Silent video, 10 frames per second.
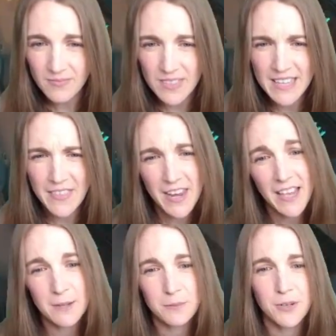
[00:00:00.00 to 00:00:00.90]
And then I
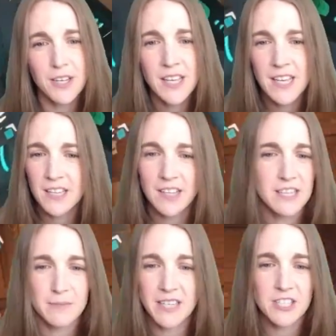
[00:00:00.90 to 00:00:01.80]
can put
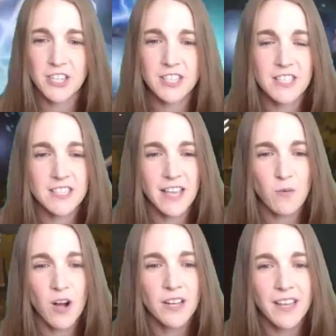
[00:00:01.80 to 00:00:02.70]
as many turrets as I
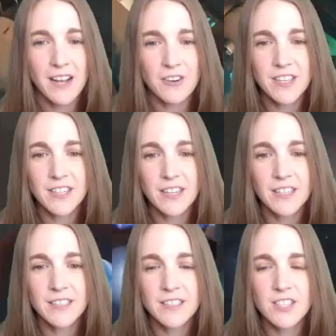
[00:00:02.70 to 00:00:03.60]
want out here
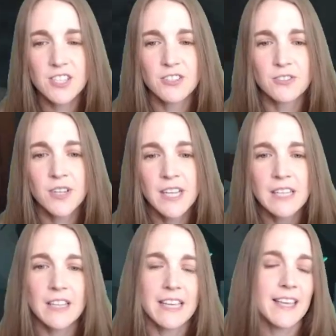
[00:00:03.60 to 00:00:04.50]
to
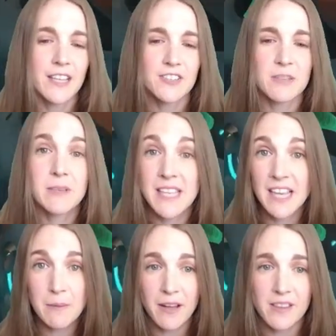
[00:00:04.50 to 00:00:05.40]
like catch them as they
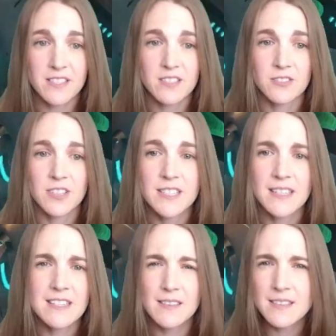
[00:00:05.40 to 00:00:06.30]
come out of these doors.
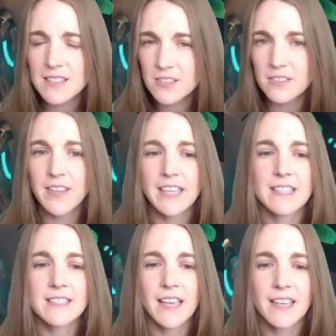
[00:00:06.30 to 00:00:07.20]
And so this is sort of like a
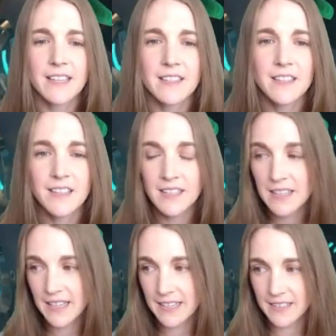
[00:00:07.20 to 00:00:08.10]
second
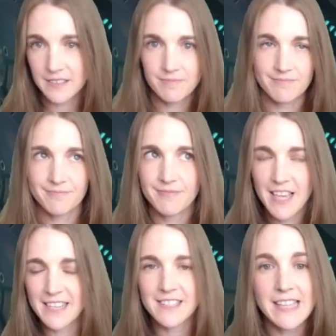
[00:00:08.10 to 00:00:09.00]

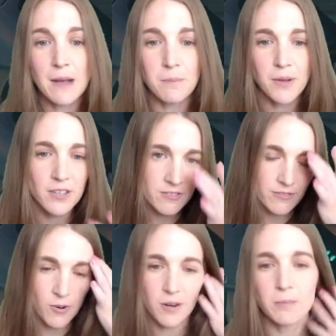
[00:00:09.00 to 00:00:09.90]
step
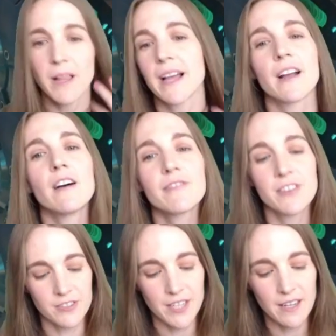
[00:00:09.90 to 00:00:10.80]
for blocking off the
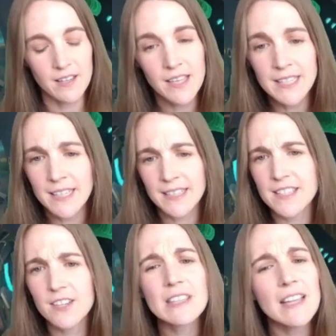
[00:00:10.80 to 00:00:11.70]
hotel. And
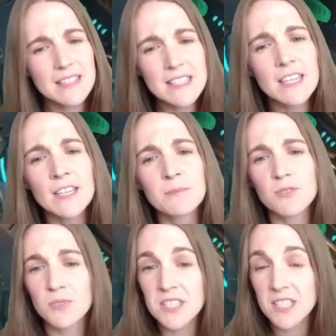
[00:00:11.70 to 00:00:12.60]
so lots of
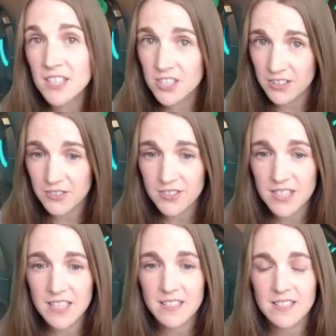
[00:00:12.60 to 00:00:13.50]
times we'll start to lose
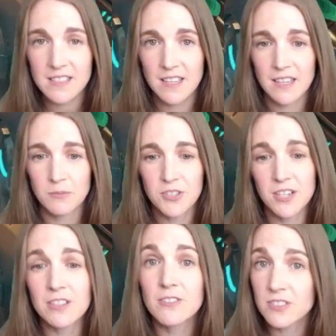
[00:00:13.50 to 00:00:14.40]
this. We'll
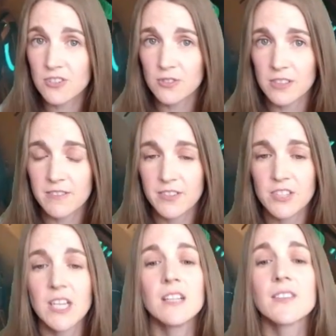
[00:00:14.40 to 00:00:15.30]
start to lose control of the
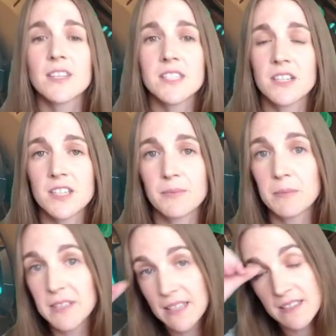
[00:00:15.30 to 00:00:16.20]
hotel, and they'll start to be
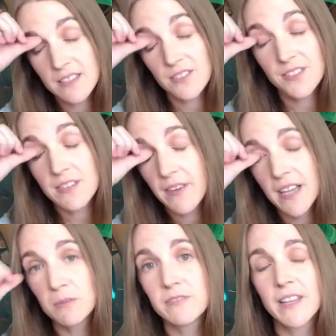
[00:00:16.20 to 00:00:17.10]
able to consider this a
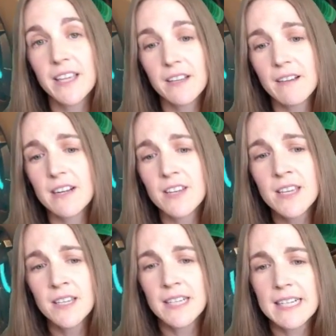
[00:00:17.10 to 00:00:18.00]
viable flanking route.
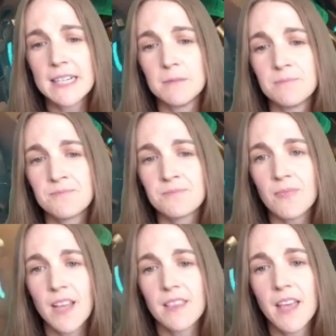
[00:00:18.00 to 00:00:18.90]
And
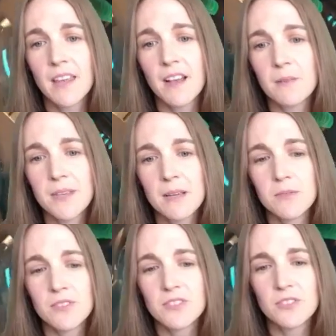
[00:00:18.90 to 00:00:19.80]
then I'll be
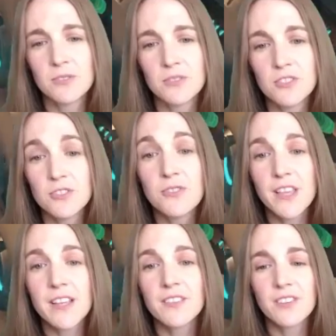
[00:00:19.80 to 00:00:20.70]
able to do
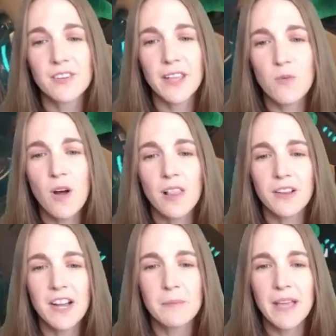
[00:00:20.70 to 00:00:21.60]
this, and like while they're
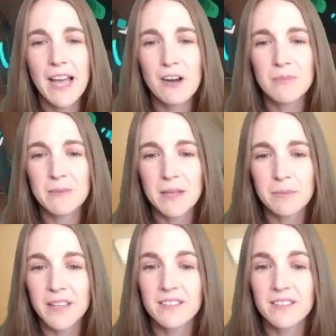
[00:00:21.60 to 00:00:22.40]
coming out, maybe I place